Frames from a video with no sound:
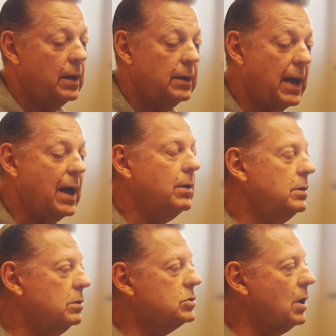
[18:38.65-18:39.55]
Now
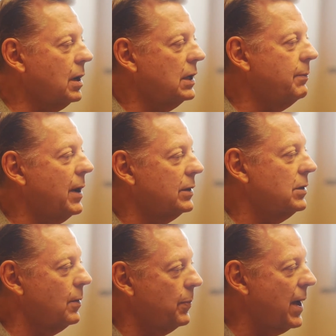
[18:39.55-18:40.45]
you're talking about
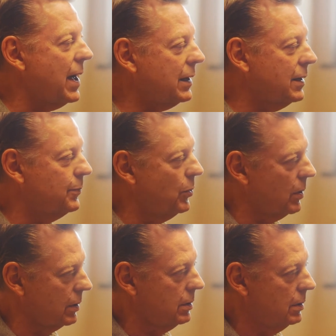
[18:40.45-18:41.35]
their
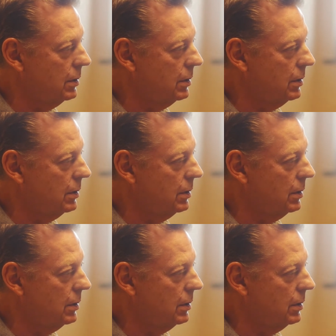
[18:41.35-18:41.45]
pocketbook